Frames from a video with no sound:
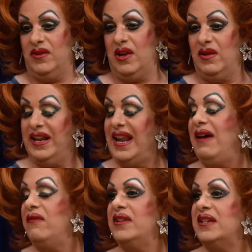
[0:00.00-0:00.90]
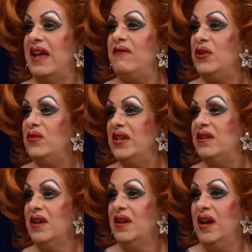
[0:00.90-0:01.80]
you know, a little outfit together, and you
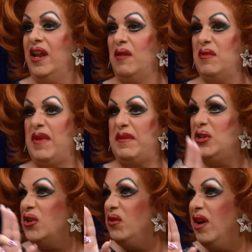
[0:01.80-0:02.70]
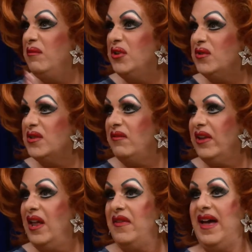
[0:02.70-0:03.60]
did a number, maybe 2 numbers or
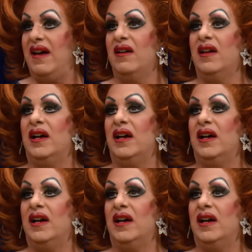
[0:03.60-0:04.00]
something like that.